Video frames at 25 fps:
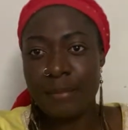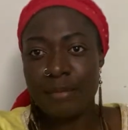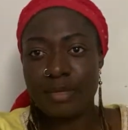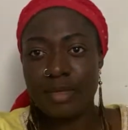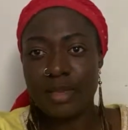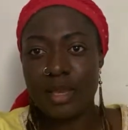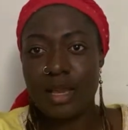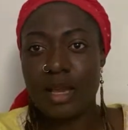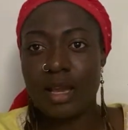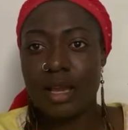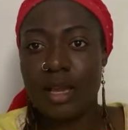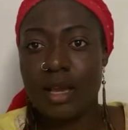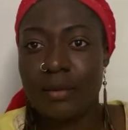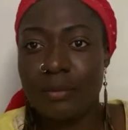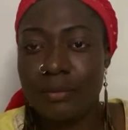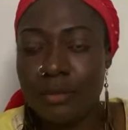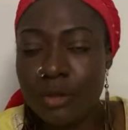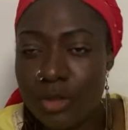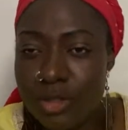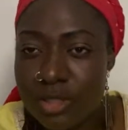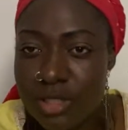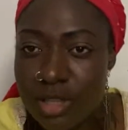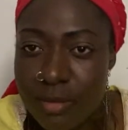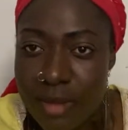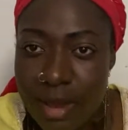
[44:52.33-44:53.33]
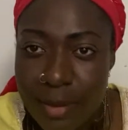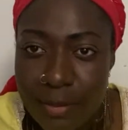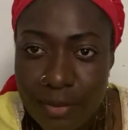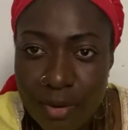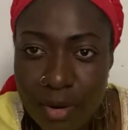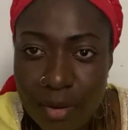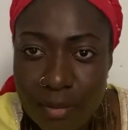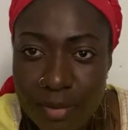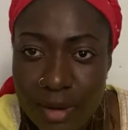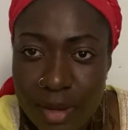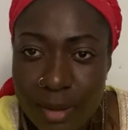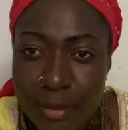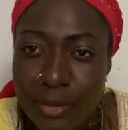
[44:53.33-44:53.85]
Though it's not my
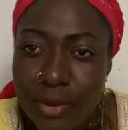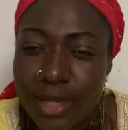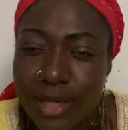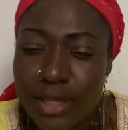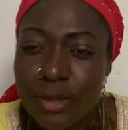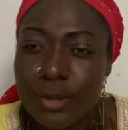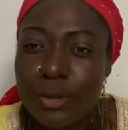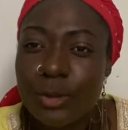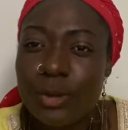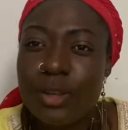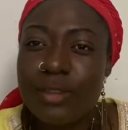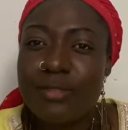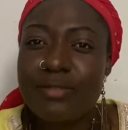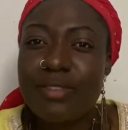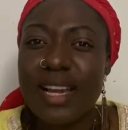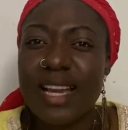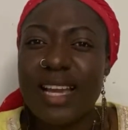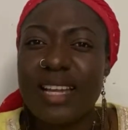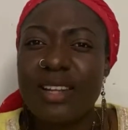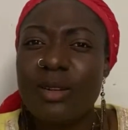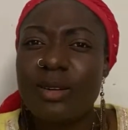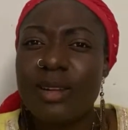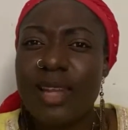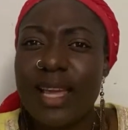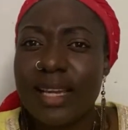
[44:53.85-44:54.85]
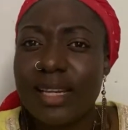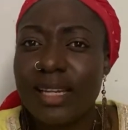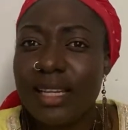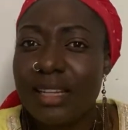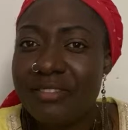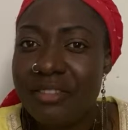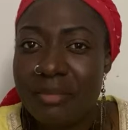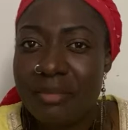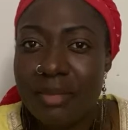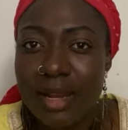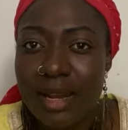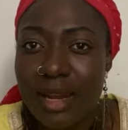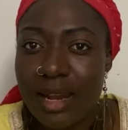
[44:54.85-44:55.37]
problem, but I don't know if I don't like leaving
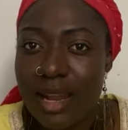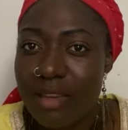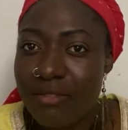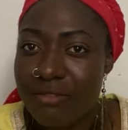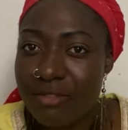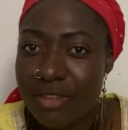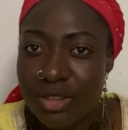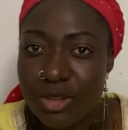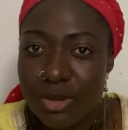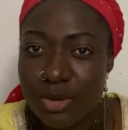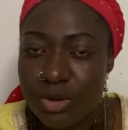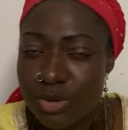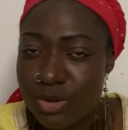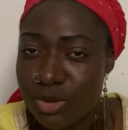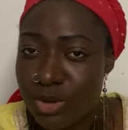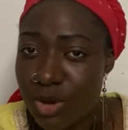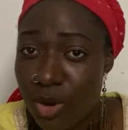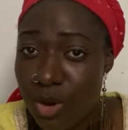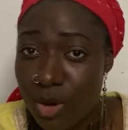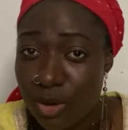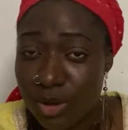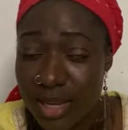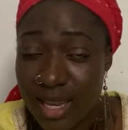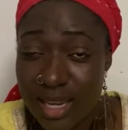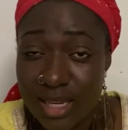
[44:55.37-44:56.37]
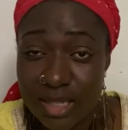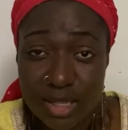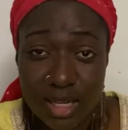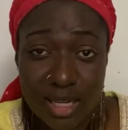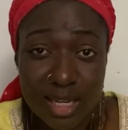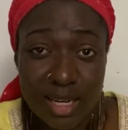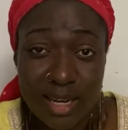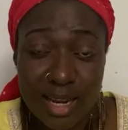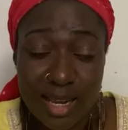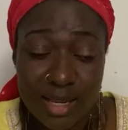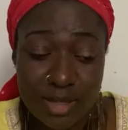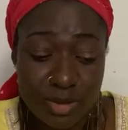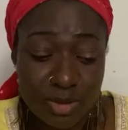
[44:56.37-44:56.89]
my live videos on. I usually
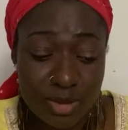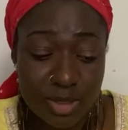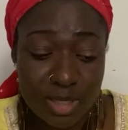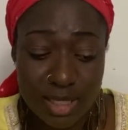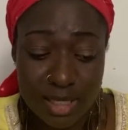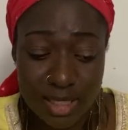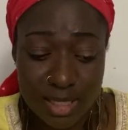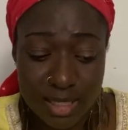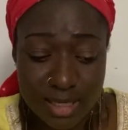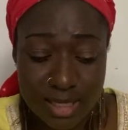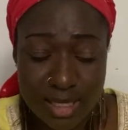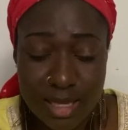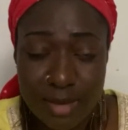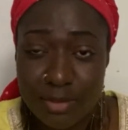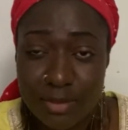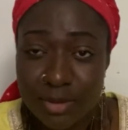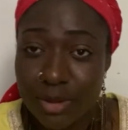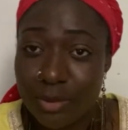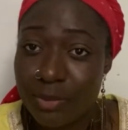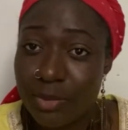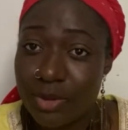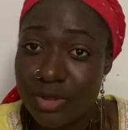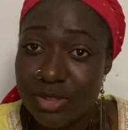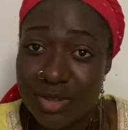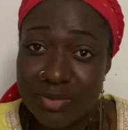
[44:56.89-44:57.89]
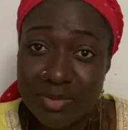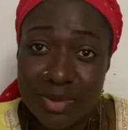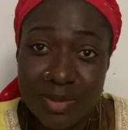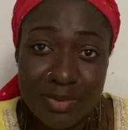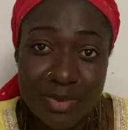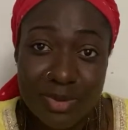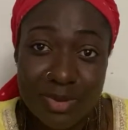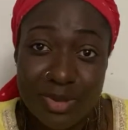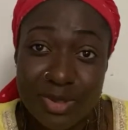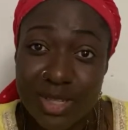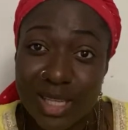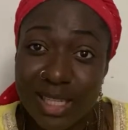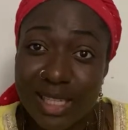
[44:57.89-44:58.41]
like to delete them, but some people
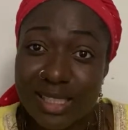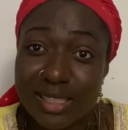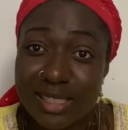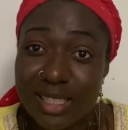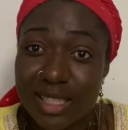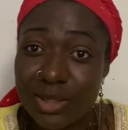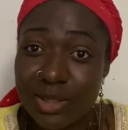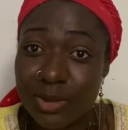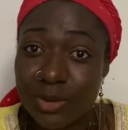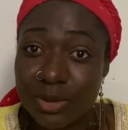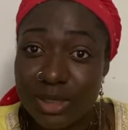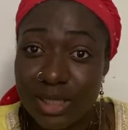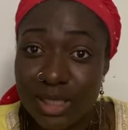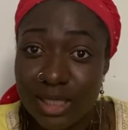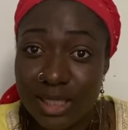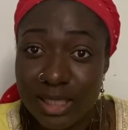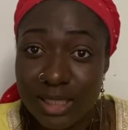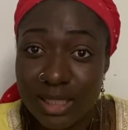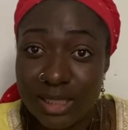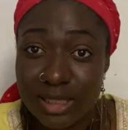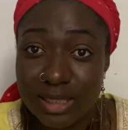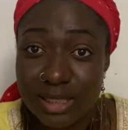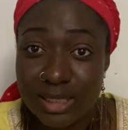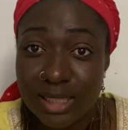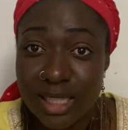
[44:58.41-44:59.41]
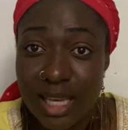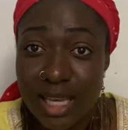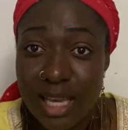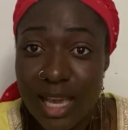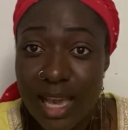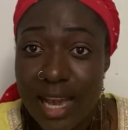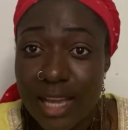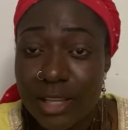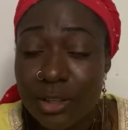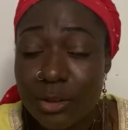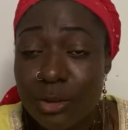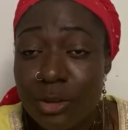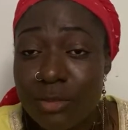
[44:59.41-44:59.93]
usually say don't delete it. I don't know